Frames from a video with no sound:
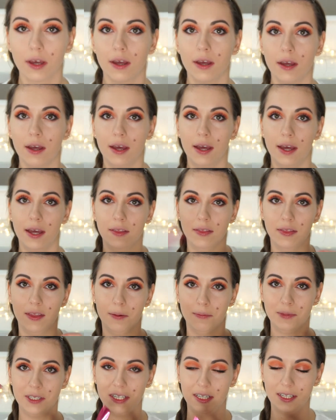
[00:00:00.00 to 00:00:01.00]
And
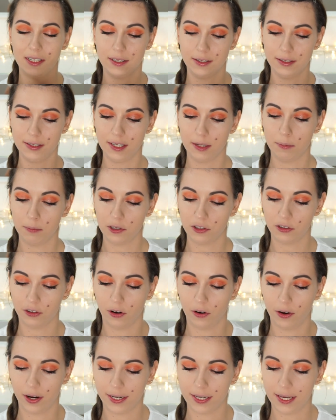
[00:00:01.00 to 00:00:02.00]
I'm taking the same
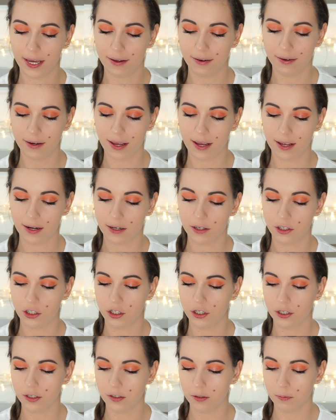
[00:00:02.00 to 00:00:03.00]
mascara again, and I
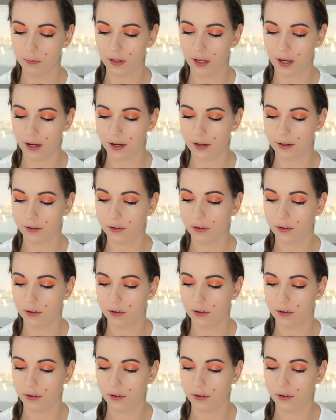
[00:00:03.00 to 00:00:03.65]
just applied